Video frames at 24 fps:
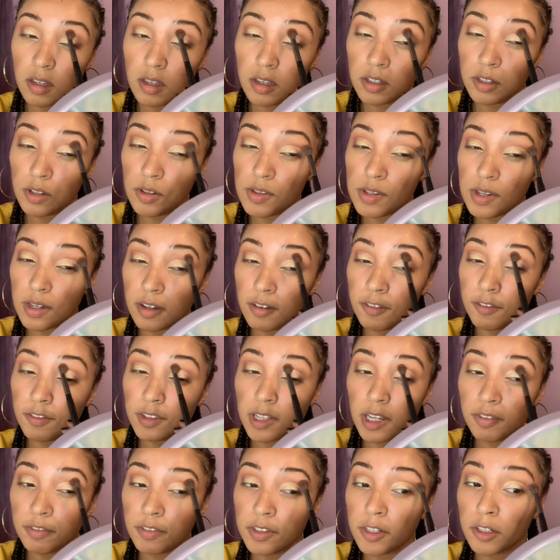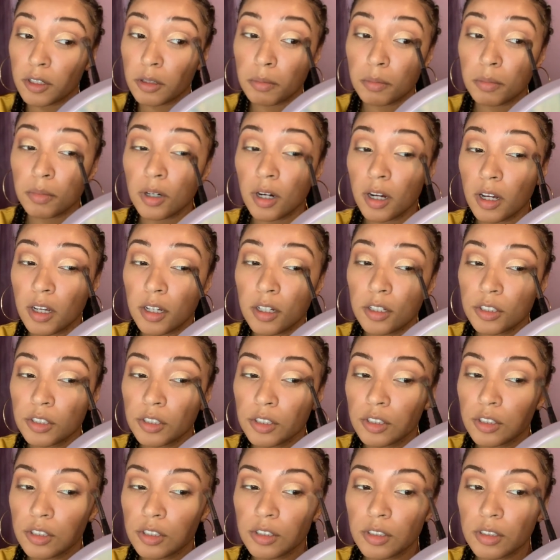using a fluffier
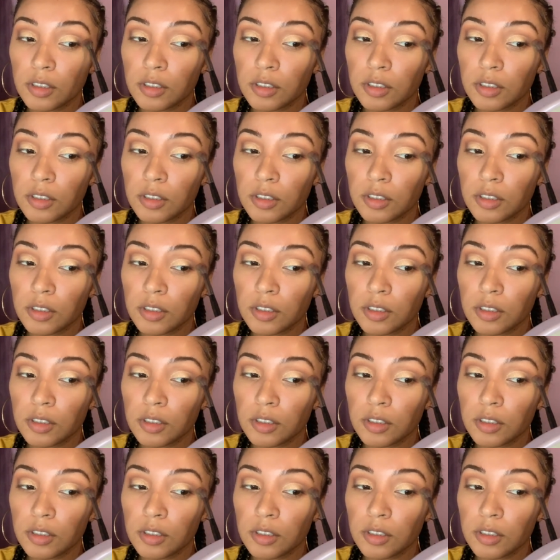brush.